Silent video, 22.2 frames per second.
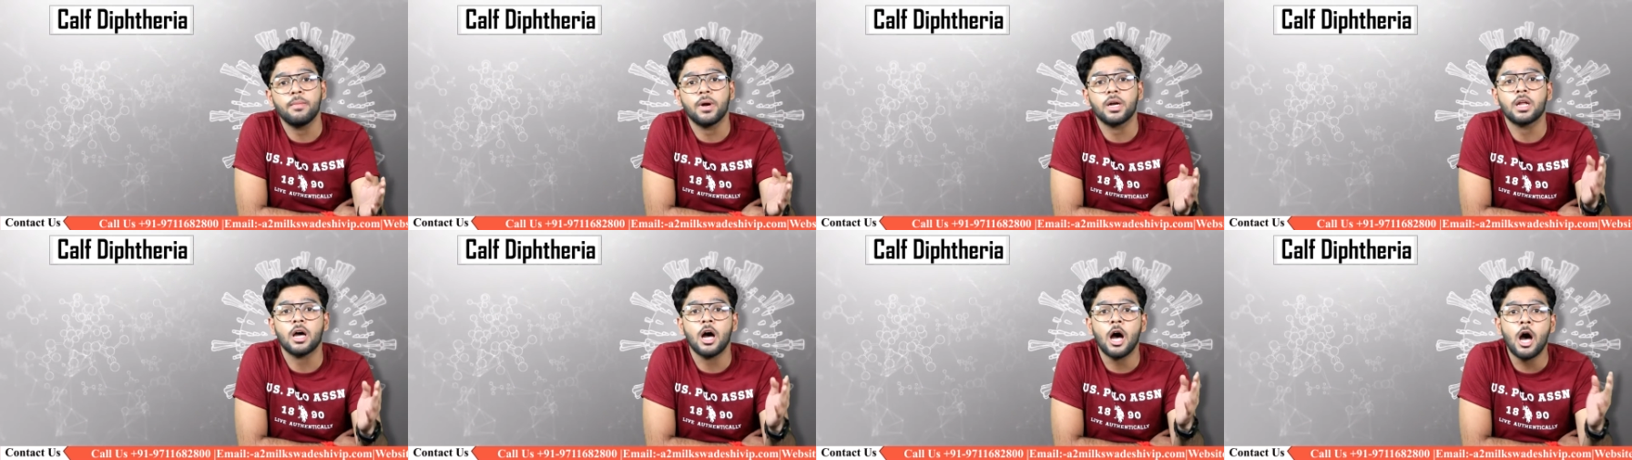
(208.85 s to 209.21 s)

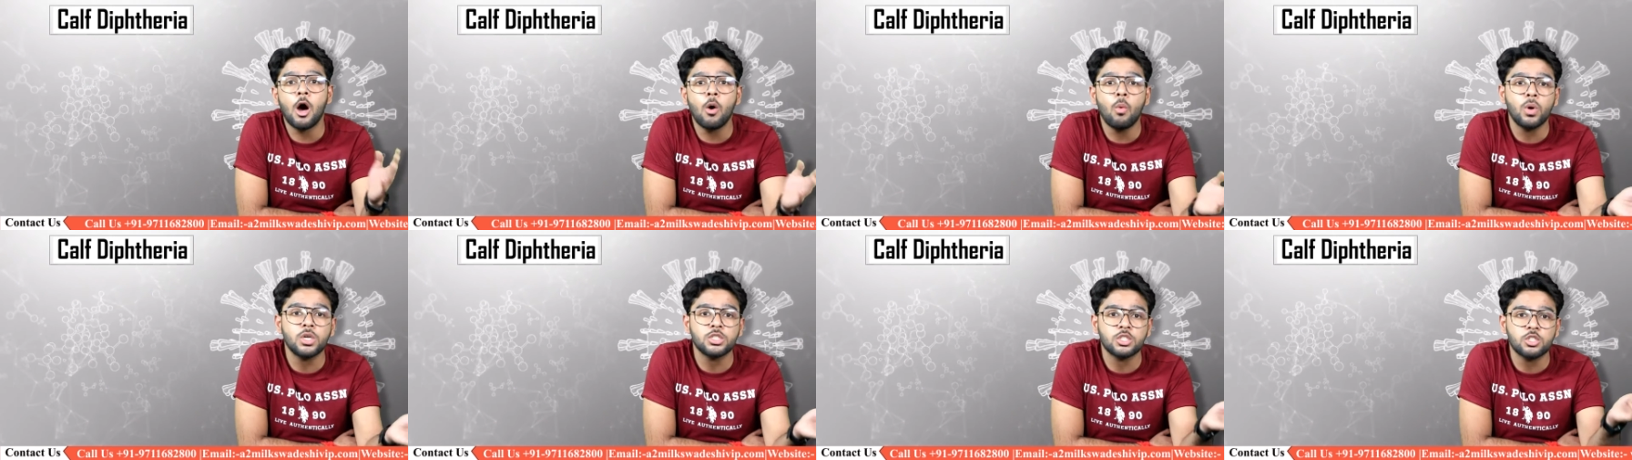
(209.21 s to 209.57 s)
but
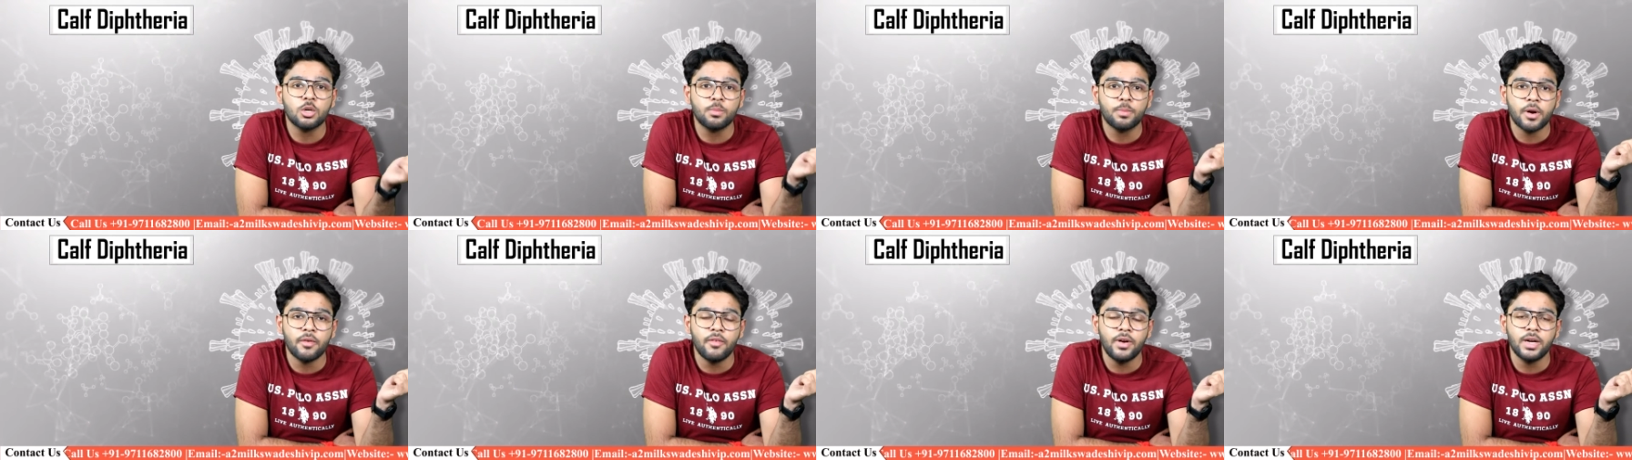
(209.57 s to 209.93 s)
how one
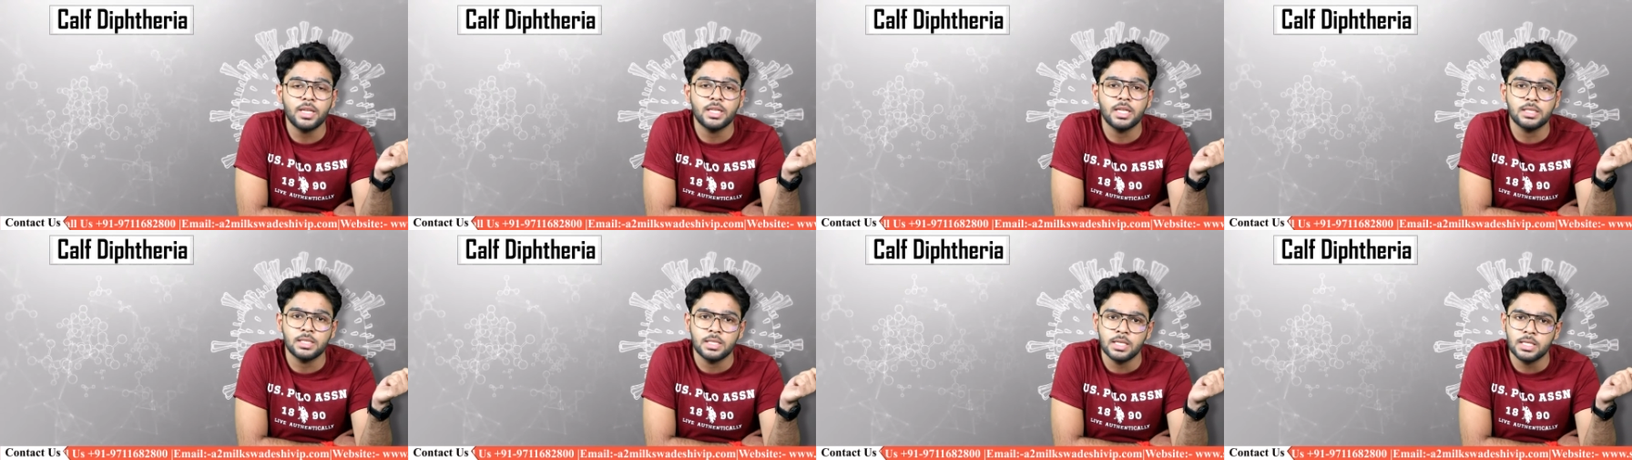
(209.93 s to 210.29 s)
should
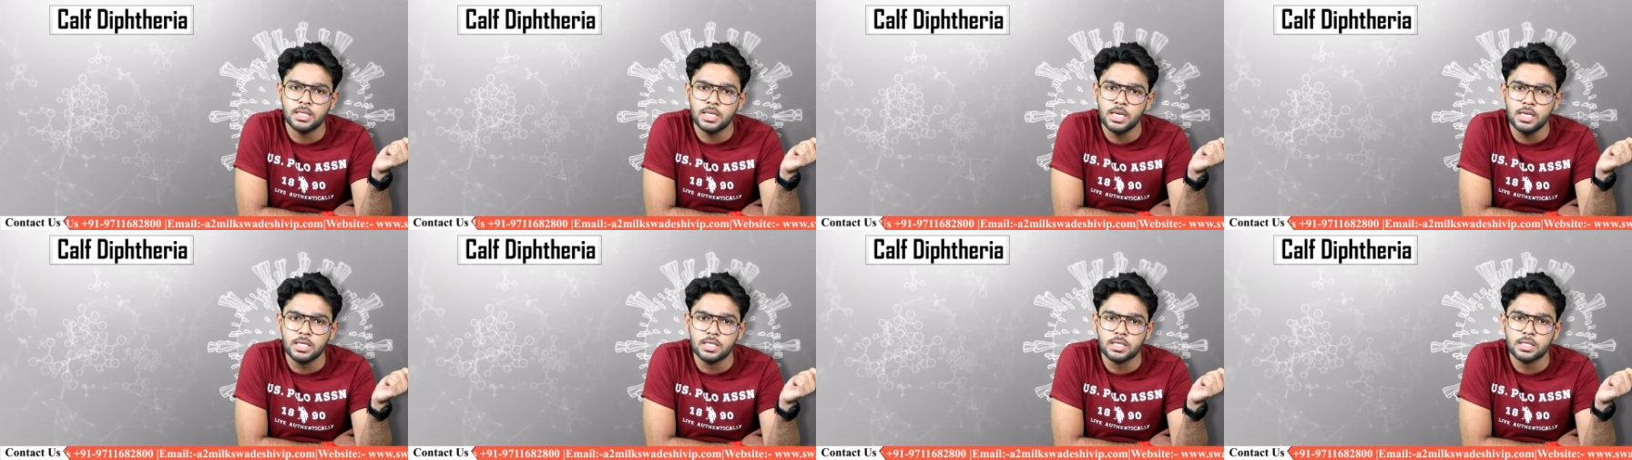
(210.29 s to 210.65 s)
prevent this
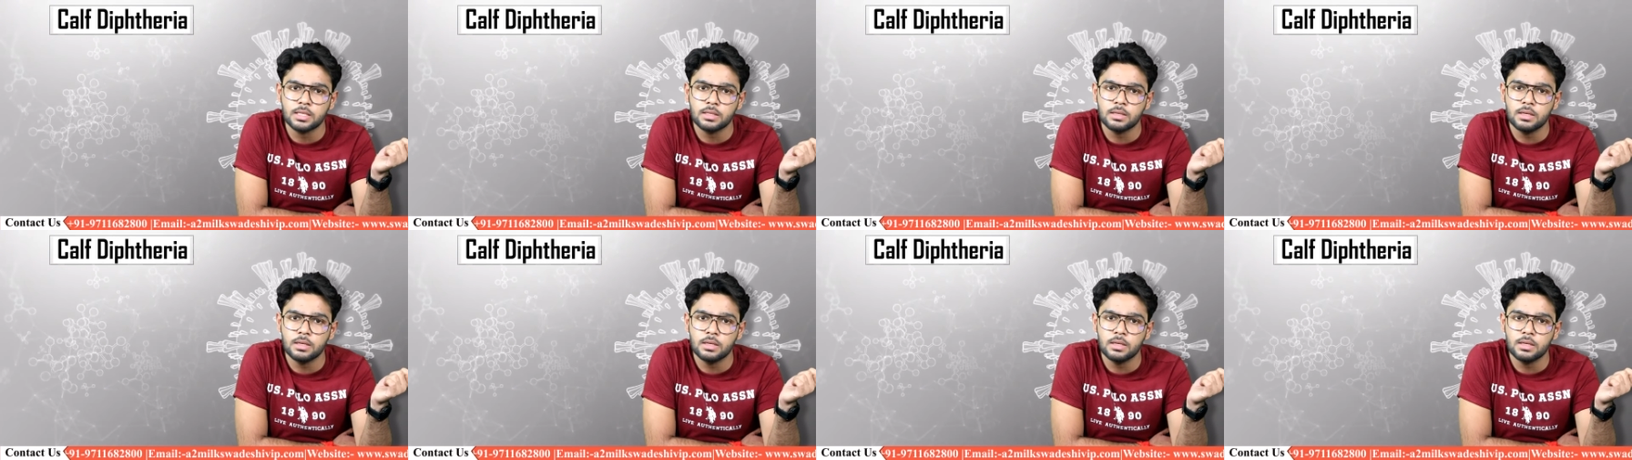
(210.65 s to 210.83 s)
disease?